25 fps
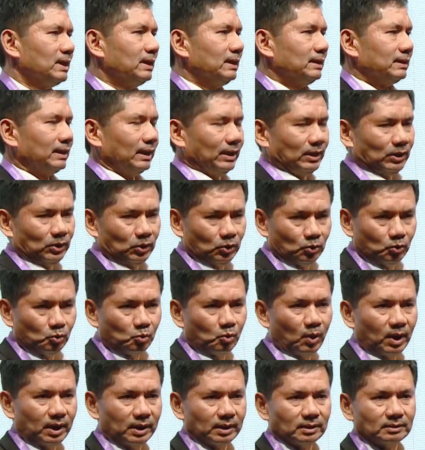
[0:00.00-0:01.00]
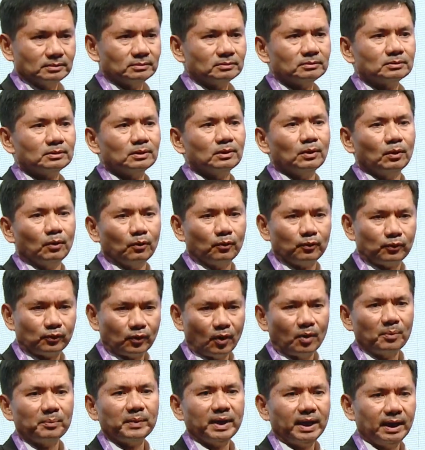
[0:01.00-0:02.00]
that you want
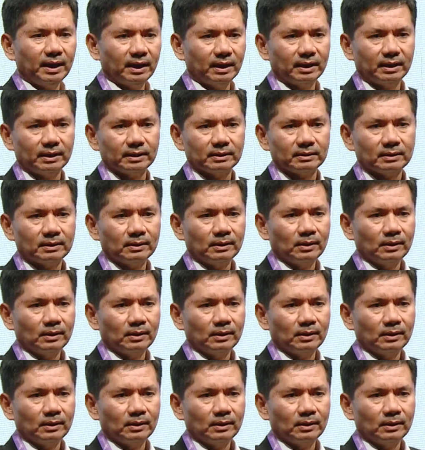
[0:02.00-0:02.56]
from AI?